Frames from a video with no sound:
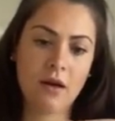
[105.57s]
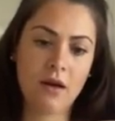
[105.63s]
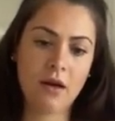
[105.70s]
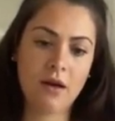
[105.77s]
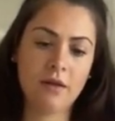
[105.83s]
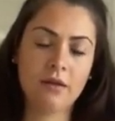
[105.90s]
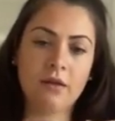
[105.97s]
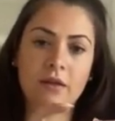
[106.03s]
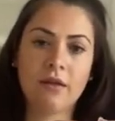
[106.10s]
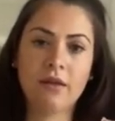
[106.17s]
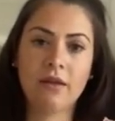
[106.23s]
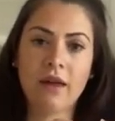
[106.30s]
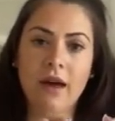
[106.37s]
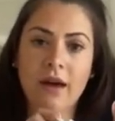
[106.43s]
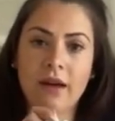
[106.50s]

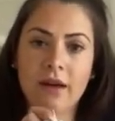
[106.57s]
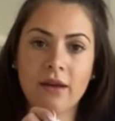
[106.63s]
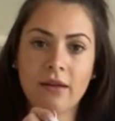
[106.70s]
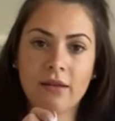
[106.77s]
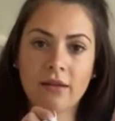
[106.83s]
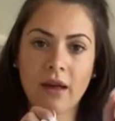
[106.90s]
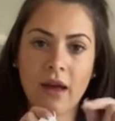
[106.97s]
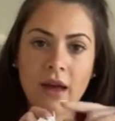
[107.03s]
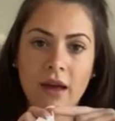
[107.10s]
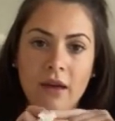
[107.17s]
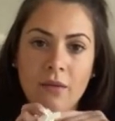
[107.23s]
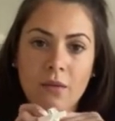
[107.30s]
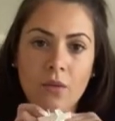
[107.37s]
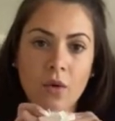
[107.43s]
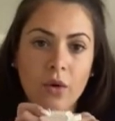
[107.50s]
And that is
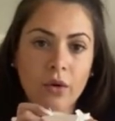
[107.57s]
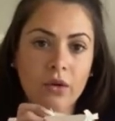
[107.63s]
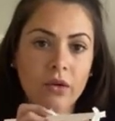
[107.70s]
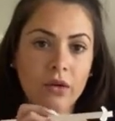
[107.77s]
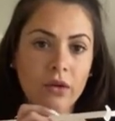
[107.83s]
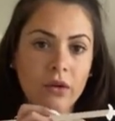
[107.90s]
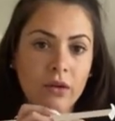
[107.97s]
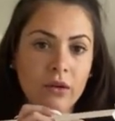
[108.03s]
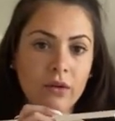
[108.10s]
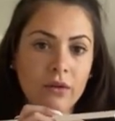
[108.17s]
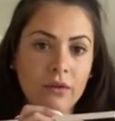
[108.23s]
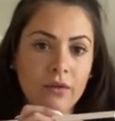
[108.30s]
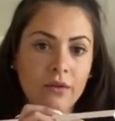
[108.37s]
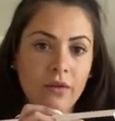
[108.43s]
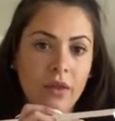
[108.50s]
a wand
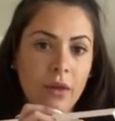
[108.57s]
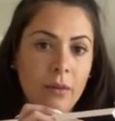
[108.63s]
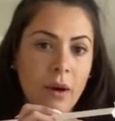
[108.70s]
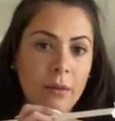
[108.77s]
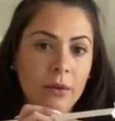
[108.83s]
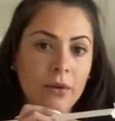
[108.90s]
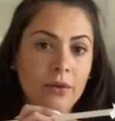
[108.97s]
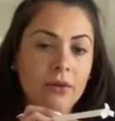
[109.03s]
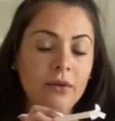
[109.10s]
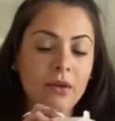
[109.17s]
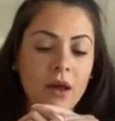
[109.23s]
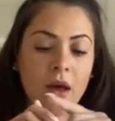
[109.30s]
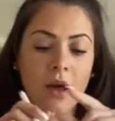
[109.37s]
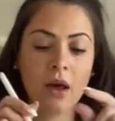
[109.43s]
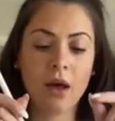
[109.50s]
for the
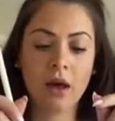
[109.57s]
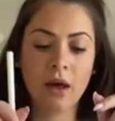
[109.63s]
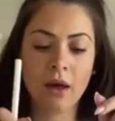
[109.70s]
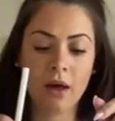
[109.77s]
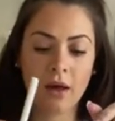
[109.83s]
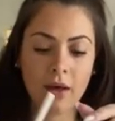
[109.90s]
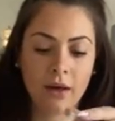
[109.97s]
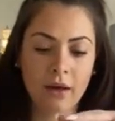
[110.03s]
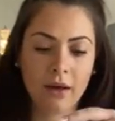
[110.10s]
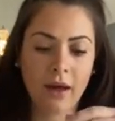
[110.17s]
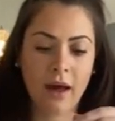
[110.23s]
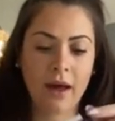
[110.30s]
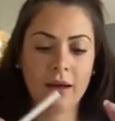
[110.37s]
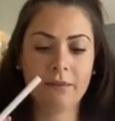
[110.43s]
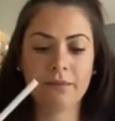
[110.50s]
bubbles.
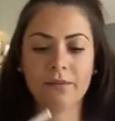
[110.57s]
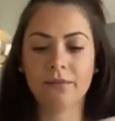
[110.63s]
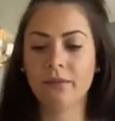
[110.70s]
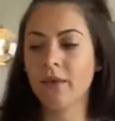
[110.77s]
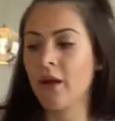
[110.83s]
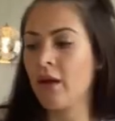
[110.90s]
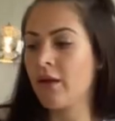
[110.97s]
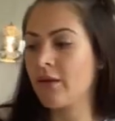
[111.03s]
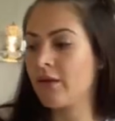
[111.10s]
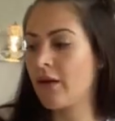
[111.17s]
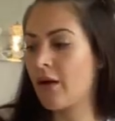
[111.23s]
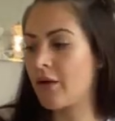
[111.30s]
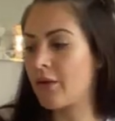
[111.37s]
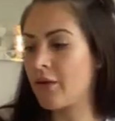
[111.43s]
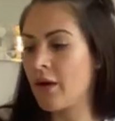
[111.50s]
Okay,
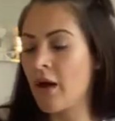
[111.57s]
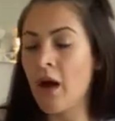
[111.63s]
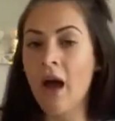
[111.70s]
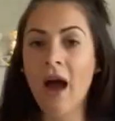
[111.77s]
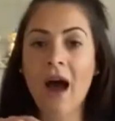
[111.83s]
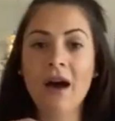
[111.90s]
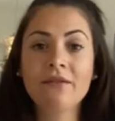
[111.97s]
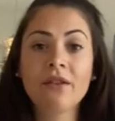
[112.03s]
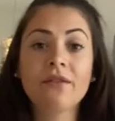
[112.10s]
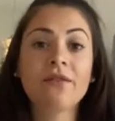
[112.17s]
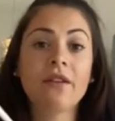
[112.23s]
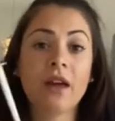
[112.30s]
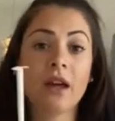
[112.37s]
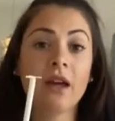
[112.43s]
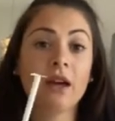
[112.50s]
so have a
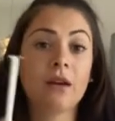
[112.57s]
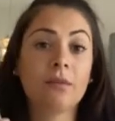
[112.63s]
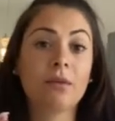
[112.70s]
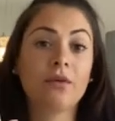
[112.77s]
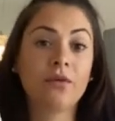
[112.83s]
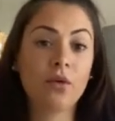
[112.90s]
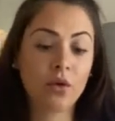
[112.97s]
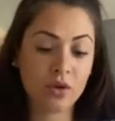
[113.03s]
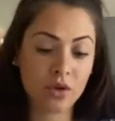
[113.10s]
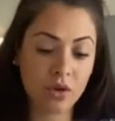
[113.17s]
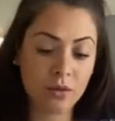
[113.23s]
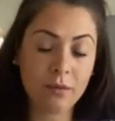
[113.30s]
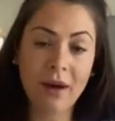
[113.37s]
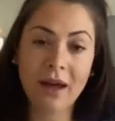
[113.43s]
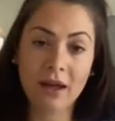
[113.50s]
think before
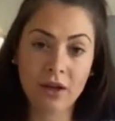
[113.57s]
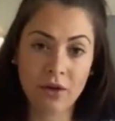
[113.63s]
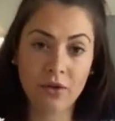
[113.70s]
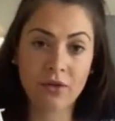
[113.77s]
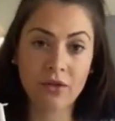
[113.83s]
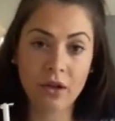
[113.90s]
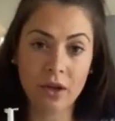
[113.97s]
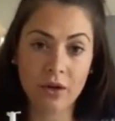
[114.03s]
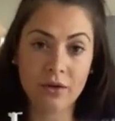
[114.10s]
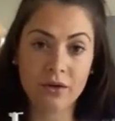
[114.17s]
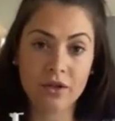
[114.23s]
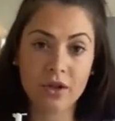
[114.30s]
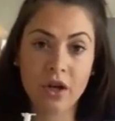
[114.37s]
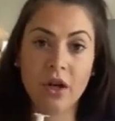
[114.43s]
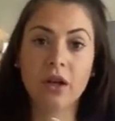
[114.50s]
you make your
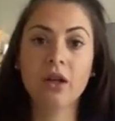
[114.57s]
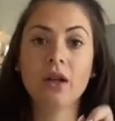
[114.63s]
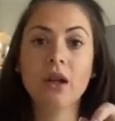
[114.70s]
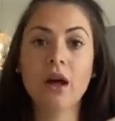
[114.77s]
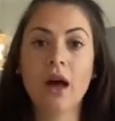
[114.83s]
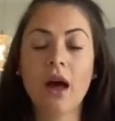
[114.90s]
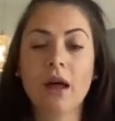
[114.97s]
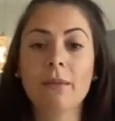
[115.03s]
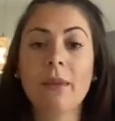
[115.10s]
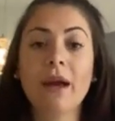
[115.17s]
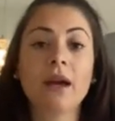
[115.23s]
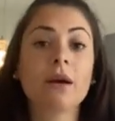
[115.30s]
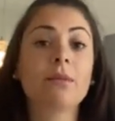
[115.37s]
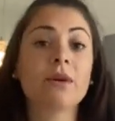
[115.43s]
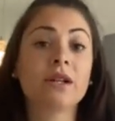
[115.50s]
solution and
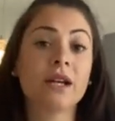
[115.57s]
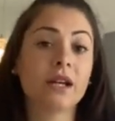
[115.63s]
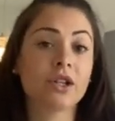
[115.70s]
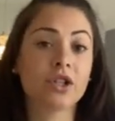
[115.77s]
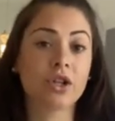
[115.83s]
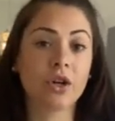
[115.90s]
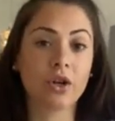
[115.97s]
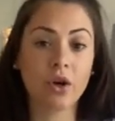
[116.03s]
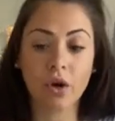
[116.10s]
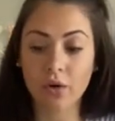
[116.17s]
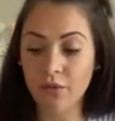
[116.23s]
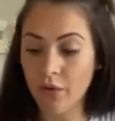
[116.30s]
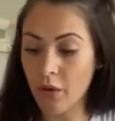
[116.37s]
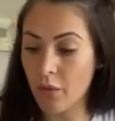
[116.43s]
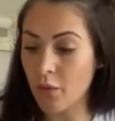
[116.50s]
make a prediction
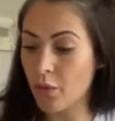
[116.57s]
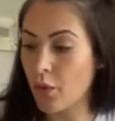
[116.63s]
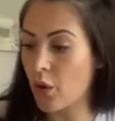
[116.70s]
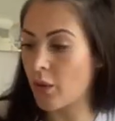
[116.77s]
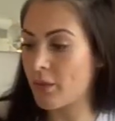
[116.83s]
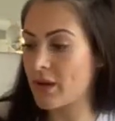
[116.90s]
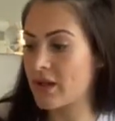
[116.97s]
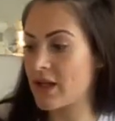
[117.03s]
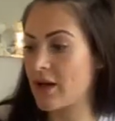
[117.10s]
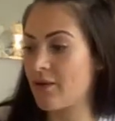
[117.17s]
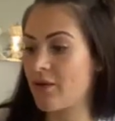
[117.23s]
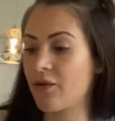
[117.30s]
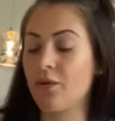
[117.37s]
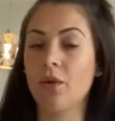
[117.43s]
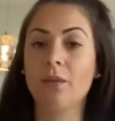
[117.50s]
of what
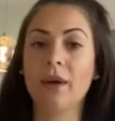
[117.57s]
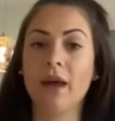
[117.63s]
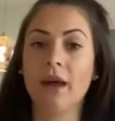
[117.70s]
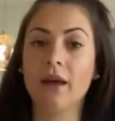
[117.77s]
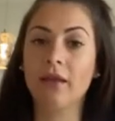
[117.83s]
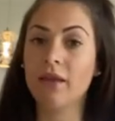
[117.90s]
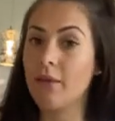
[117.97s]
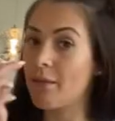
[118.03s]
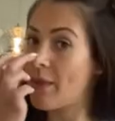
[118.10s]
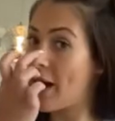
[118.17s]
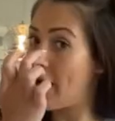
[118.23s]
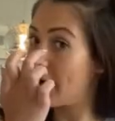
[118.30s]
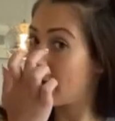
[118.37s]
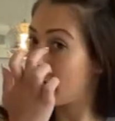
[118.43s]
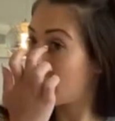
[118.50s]
materials will be the
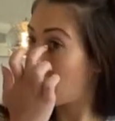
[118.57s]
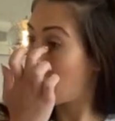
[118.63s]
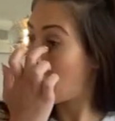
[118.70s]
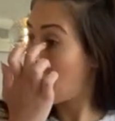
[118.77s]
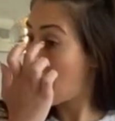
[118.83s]
best